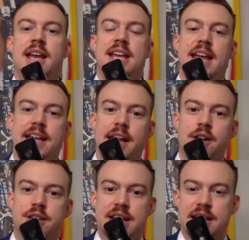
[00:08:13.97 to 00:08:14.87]
He had a
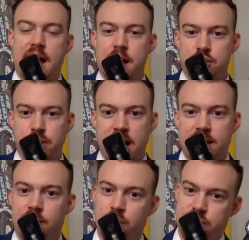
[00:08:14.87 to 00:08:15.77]
guaranteed
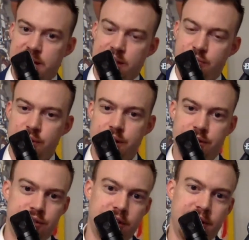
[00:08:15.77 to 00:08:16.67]
contract, of which he had 3
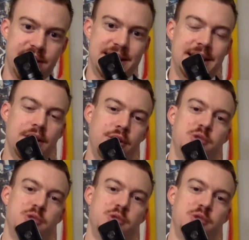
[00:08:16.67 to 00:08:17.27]
years still on the deal.